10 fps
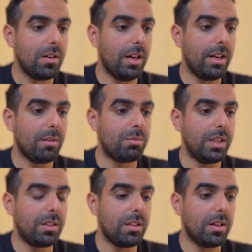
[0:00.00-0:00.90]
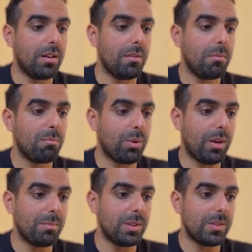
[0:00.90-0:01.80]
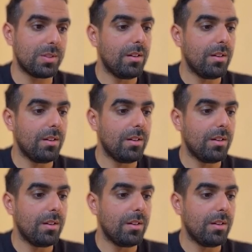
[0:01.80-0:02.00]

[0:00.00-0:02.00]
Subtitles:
and update the parameters,